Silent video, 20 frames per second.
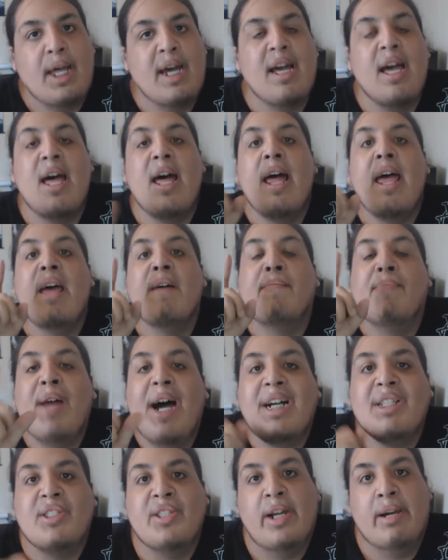Like, if
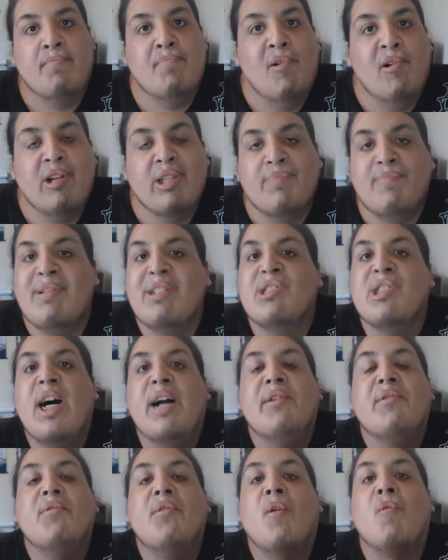that's not a boss bitch,
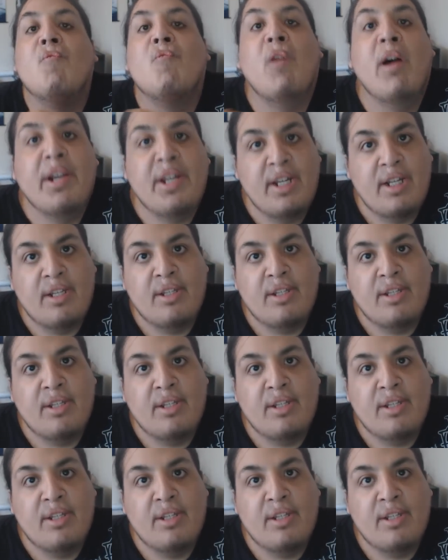I don't know what